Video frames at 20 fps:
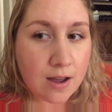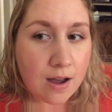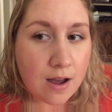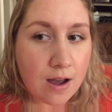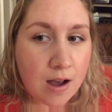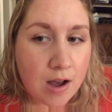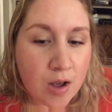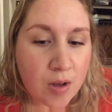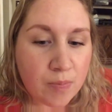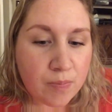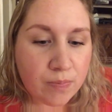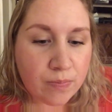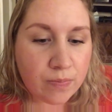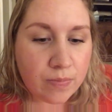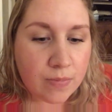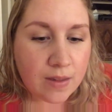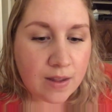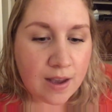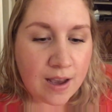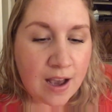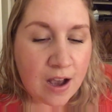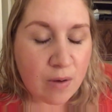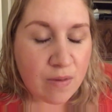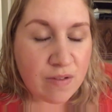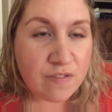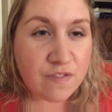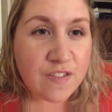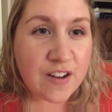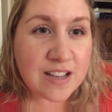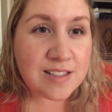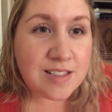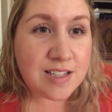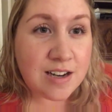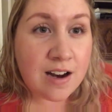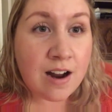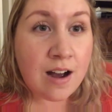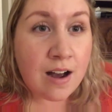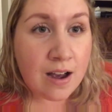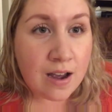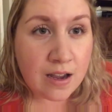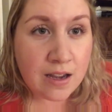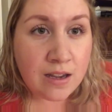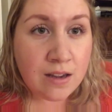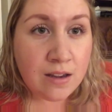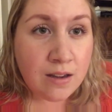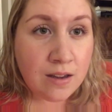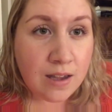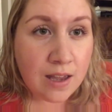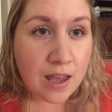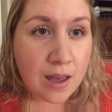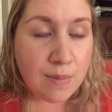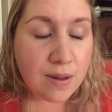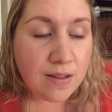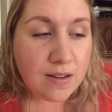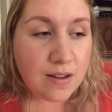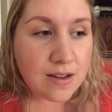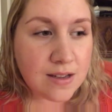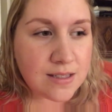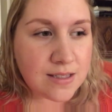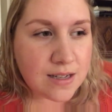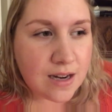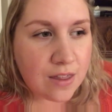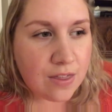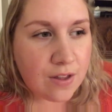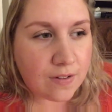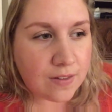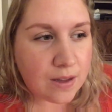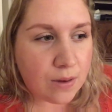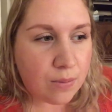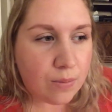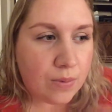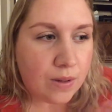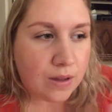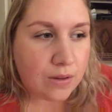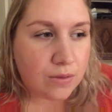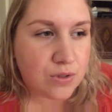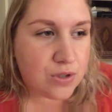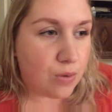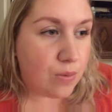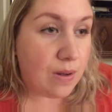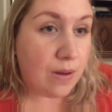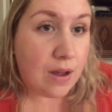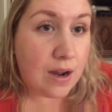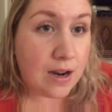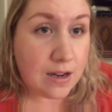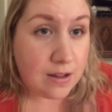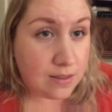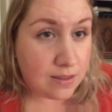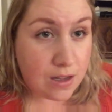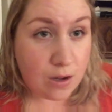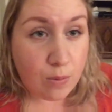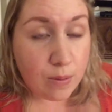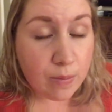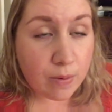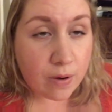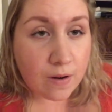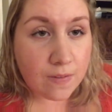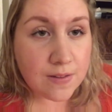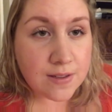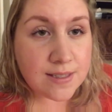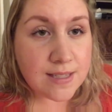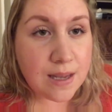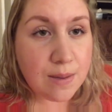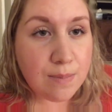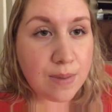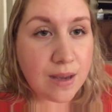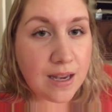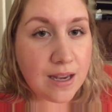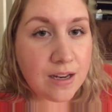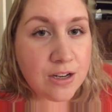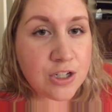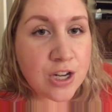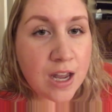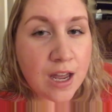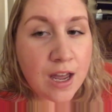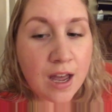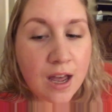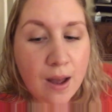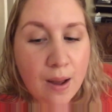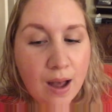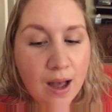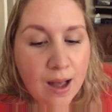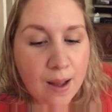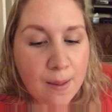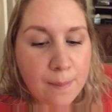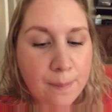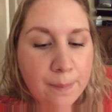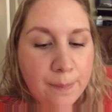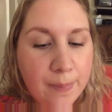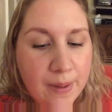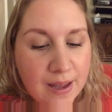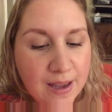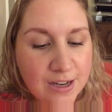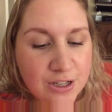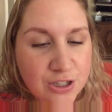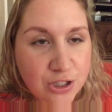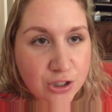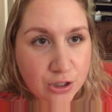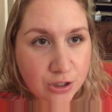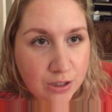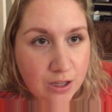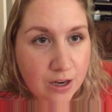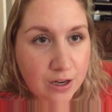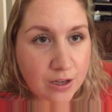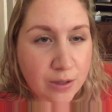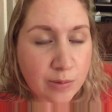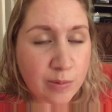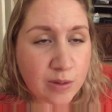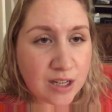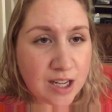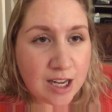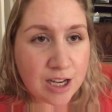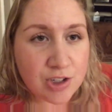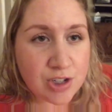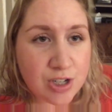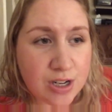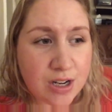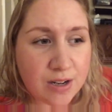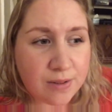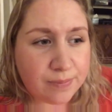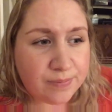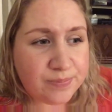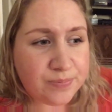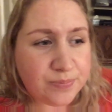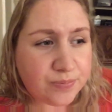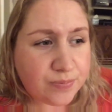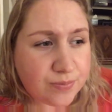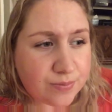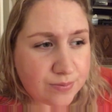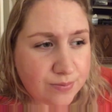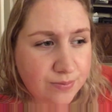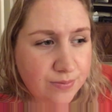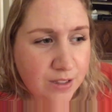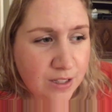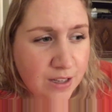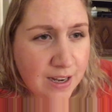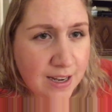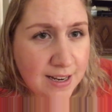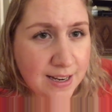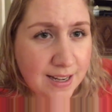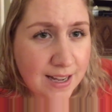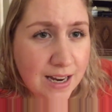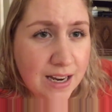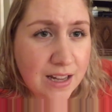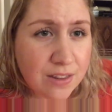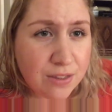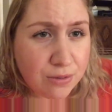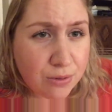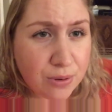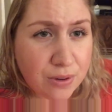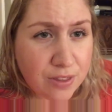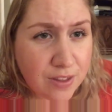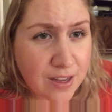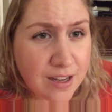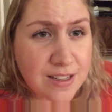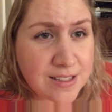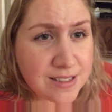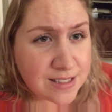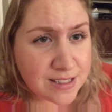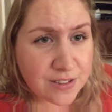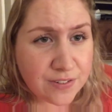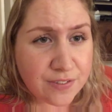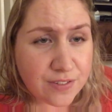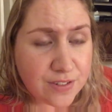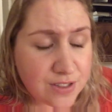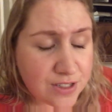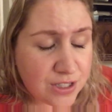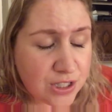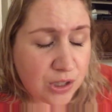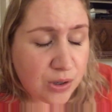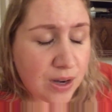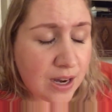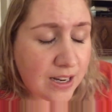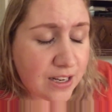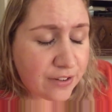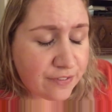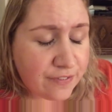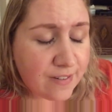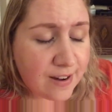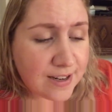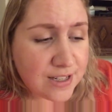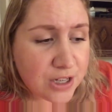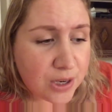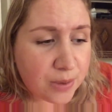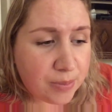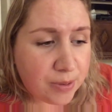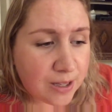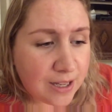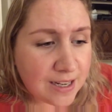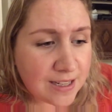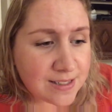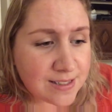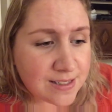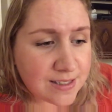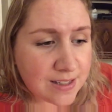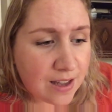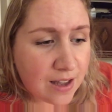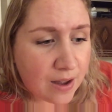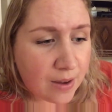how invested I am in this, and I thought that I didn't think we were on the same page, but it took a lot of communication and kind of getting through things to kind of find our place